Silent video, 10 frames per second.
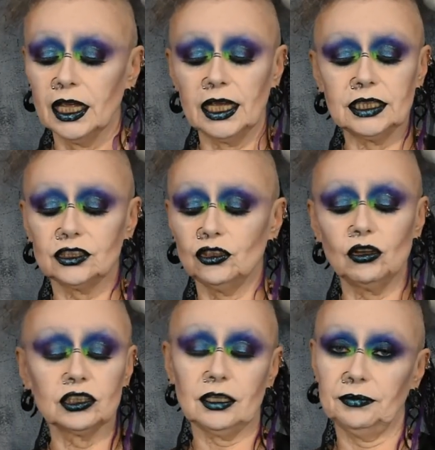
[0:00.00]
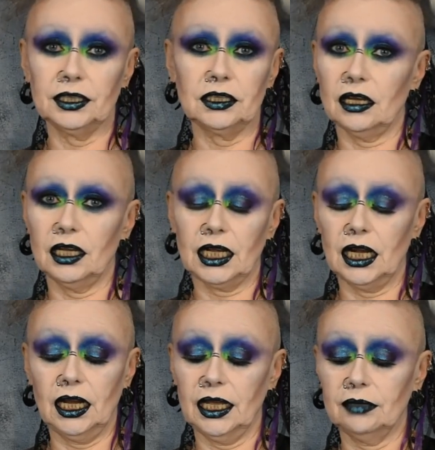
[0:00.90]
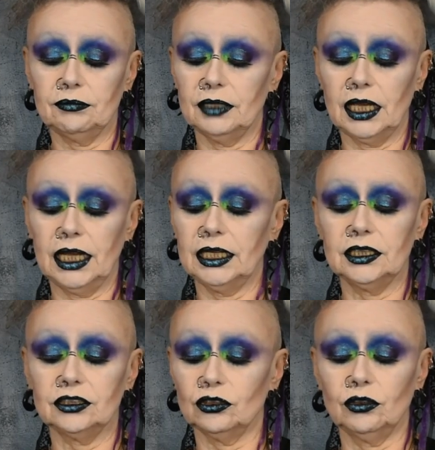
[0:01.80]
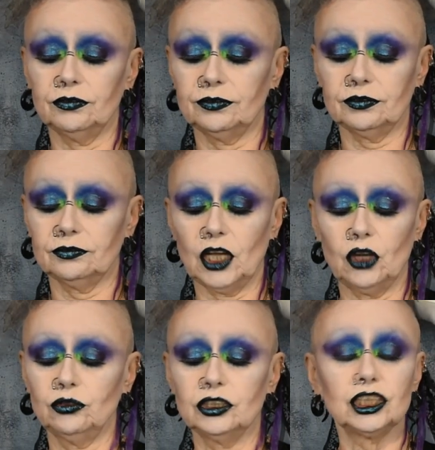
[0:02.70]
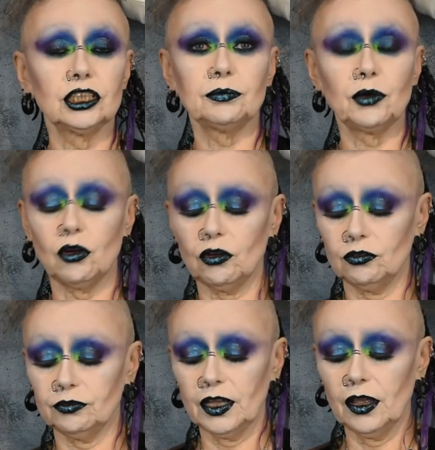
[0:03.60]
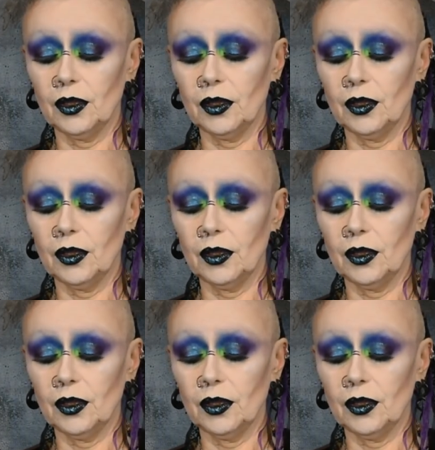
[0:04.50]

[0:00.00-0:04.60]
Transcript: It's not something that I claim any sort of ownership of,